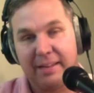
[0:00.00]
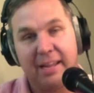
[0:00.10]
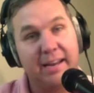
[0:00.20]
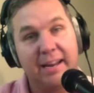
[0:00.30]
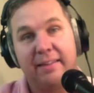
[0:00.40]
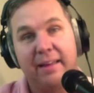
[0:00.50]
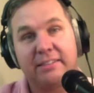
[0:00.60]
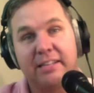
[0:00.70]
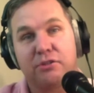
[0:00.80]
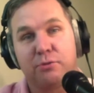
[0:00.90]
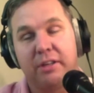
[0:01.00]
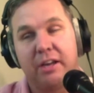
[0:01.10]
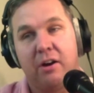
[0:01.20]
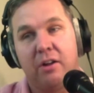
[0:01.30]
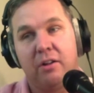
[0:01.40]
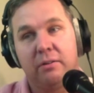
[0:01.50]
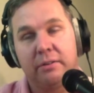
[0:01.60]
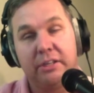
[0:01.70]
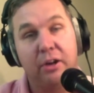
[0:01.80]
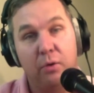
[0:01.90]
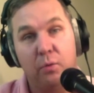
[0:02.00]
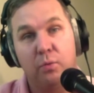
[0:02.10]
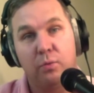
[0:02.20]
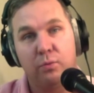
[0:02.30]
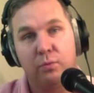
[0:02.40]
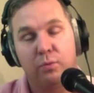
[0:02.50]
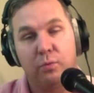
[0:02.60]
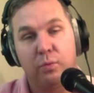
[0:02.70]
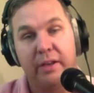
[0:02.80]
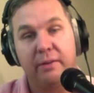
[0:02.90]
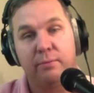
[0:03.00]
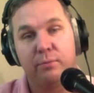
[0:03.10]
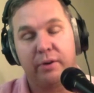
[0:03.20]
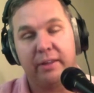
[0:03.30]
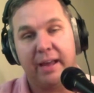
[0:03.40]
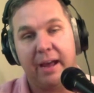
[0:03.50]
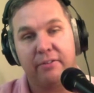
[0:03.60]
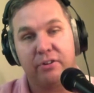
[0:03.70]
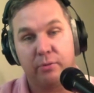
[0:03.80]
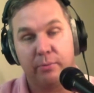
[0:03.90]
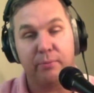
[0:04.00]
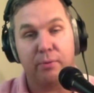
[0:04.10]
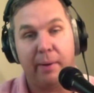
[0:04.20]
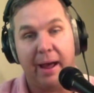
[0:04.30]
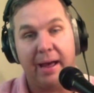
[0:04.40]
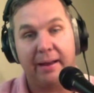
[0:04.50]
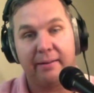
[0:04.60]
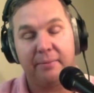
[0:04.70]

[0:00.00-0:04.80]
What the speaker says: and yeah, that's really all we really have to remember Pat.